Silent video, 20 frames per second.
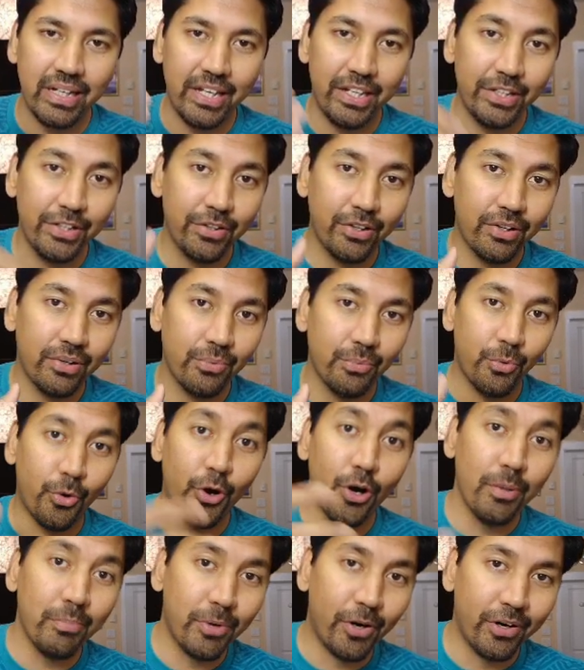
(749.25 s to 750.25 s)
in your
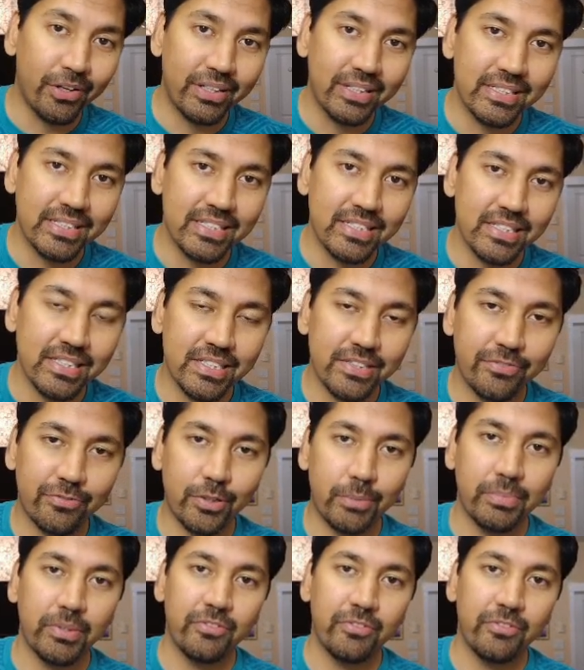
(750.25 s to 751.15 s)
warm audiences from